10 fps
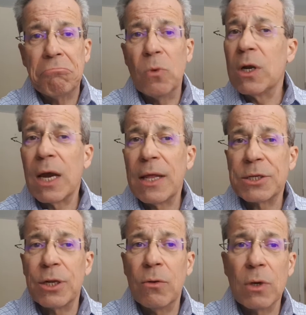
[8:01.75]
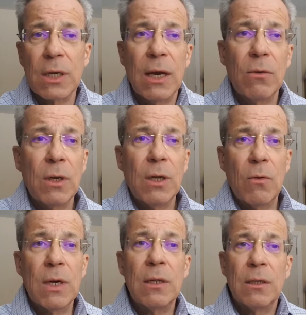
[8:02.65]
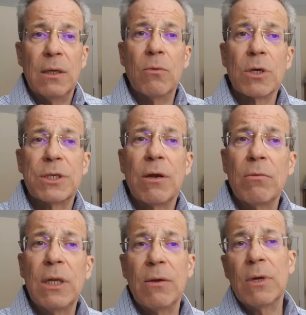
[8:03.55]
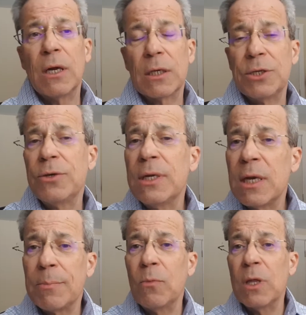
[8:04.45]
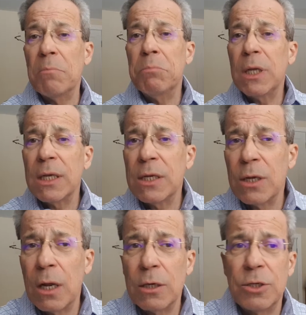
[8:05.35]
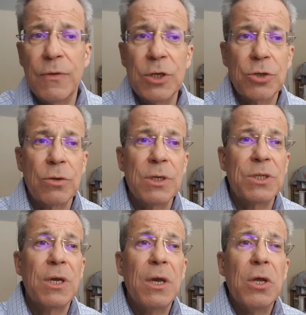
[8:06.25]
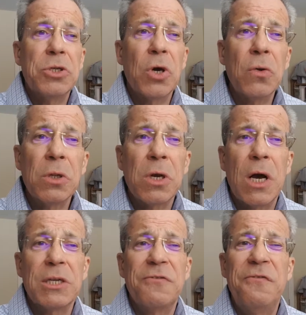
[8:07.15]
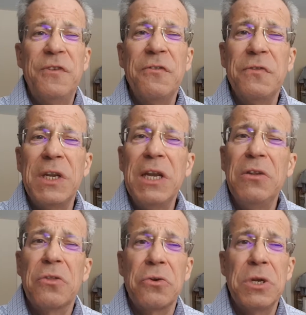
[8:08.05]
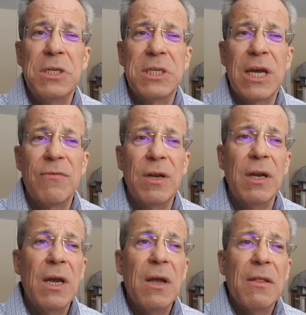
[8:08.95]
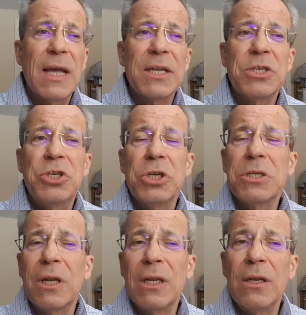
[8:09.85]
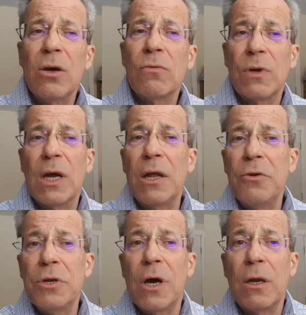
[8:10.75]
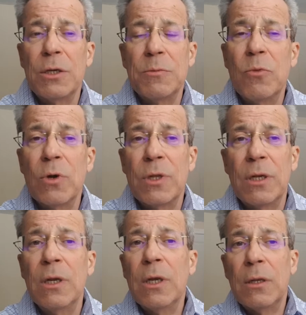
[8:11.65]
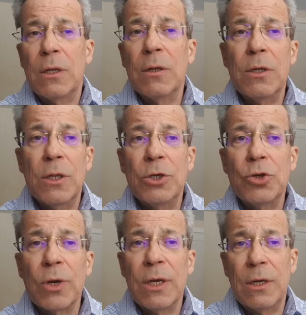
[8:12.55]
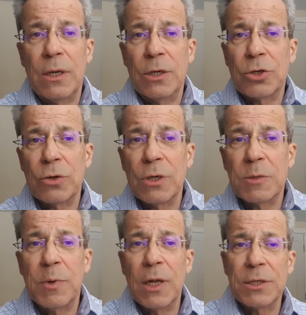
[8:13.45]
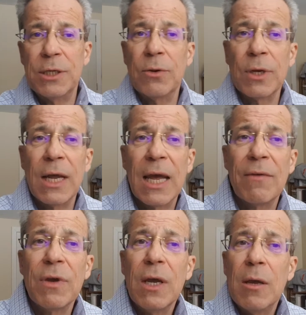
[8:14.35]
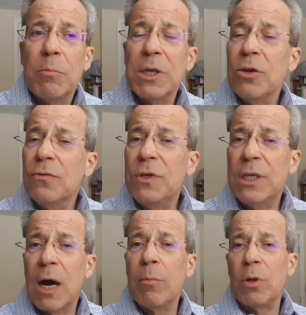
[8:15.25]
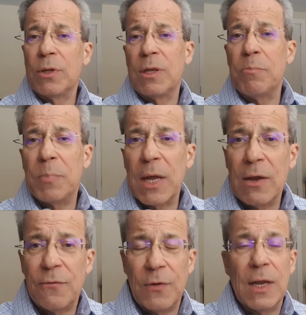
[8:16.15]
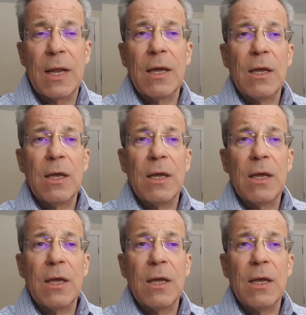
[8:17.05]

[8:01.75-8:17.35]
Wonder how that's going to work out. Well, it works out really well, because you end up with $1 million of insurance, total cost $1,537. That's just a little over $100 more than the joint insurance policy you're going to have, but you've doubled the benefit.